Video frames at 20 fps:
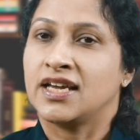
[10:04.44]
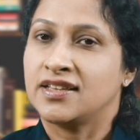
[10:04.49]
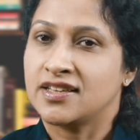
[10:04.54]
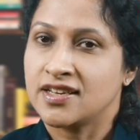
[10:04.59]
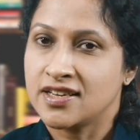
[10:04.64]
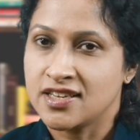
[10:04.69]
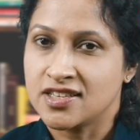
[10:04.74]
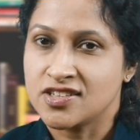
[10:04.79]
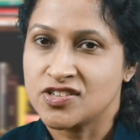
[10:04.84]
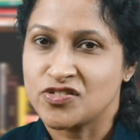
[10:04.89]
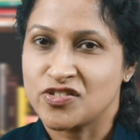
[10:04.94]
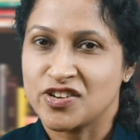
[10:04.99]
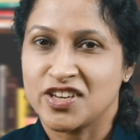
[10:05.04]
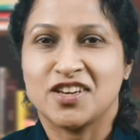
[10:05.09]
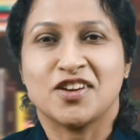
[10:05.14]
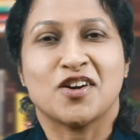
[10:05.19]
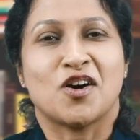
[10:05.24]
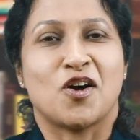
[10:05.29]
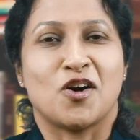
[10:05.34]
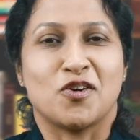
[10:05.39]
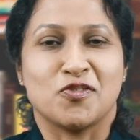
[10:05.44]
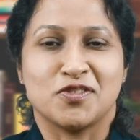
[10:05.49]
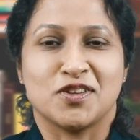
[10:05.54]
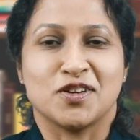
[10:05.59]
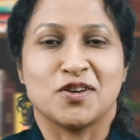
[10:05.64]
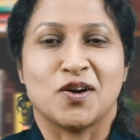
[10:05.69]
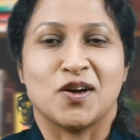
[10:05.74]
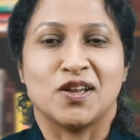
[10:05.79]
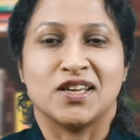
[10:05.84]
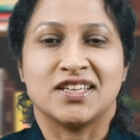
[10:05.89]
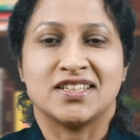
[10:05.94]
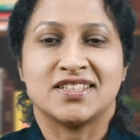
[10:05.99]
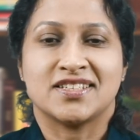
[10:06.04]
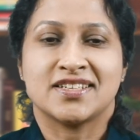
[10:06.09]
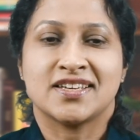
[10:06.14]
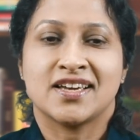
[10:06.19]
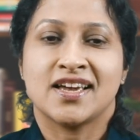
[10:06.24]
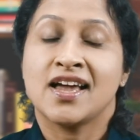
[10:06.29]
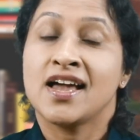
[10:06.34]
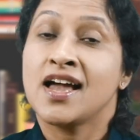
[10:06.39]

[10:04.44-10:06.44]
in the history of the college.